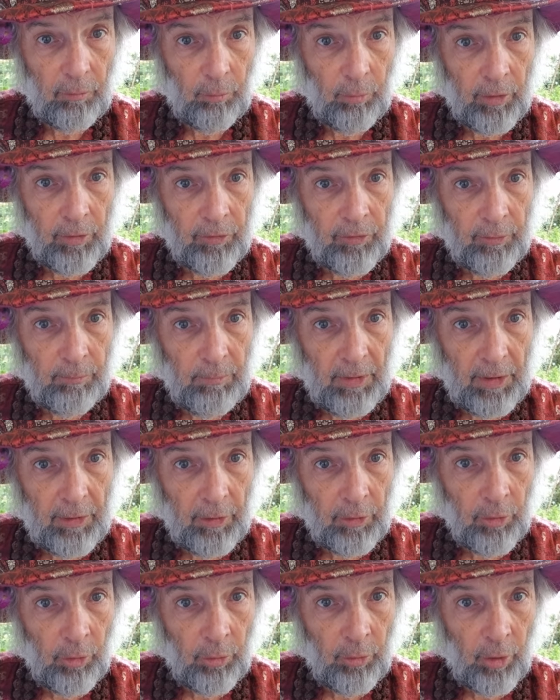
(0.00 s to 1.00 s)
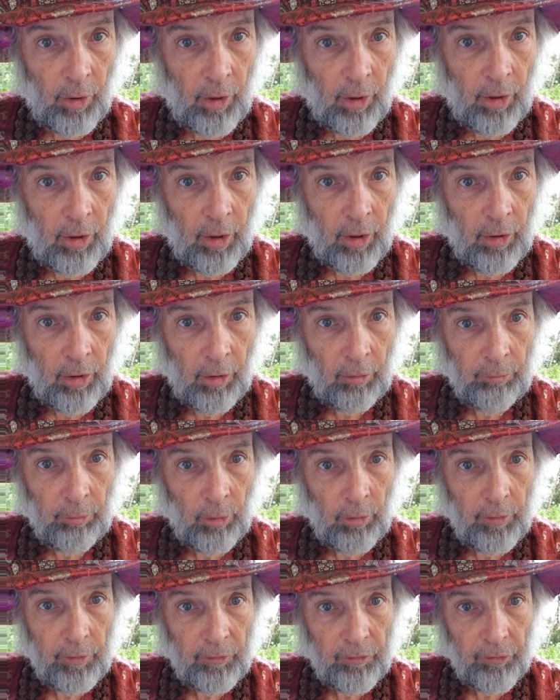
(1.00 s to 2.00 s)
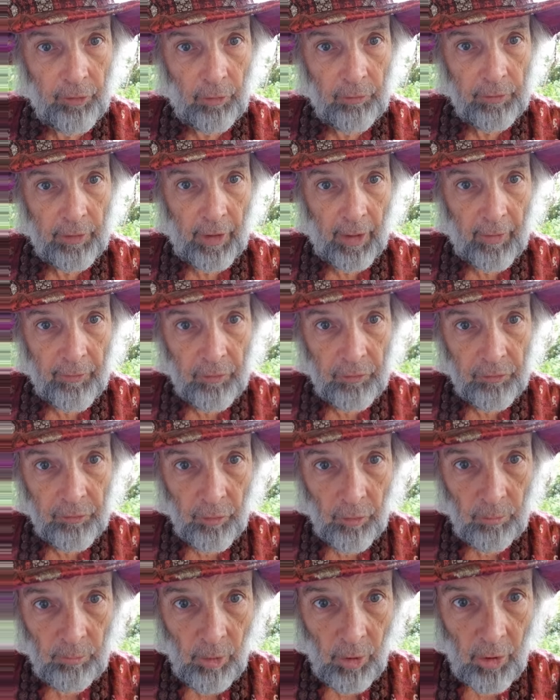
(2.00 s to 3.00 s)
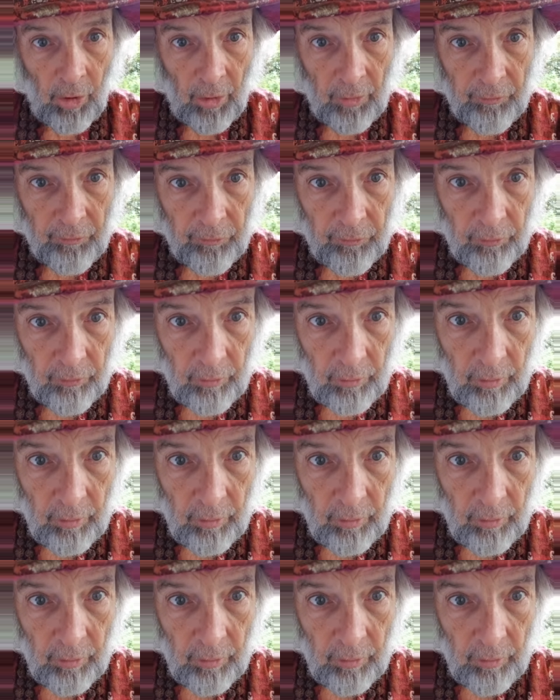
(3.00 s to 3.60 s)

what does it mean, a rolling stone gathers no moss?